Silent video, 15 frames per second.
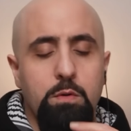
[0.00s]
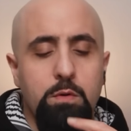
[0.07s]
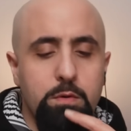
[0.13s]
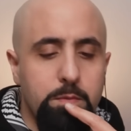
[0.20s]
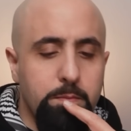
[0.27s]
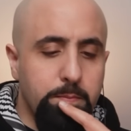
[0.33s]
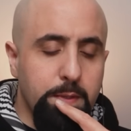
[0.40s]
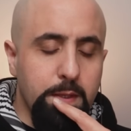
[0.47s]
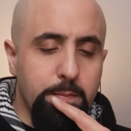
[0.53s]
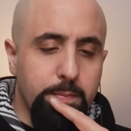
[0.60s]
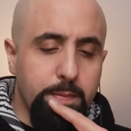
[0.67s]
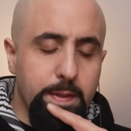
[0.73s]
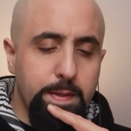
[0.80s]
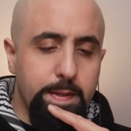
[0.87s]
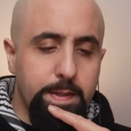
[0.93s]
on
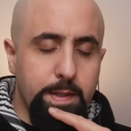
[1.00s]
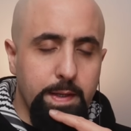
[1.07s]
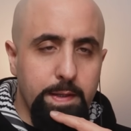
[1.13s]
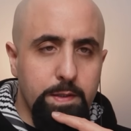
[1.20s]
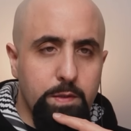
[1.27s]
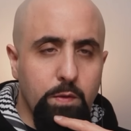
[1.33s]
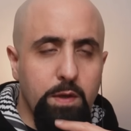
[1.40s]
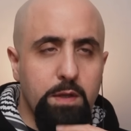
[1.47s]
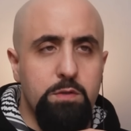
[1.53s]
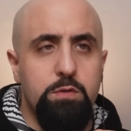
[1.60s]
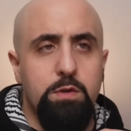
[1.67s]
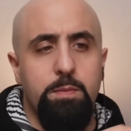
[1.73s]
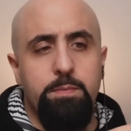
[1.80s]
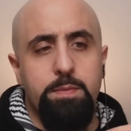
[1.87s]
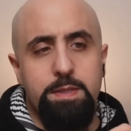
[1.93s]
people, and Donald
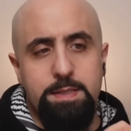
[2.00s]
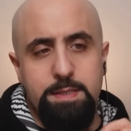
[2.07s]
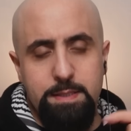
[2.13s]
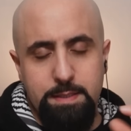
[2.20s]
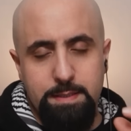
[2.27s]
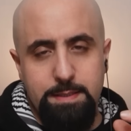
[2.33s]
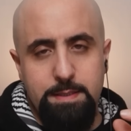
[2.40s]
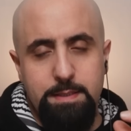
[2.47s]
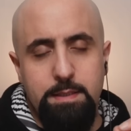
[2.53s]
Trump is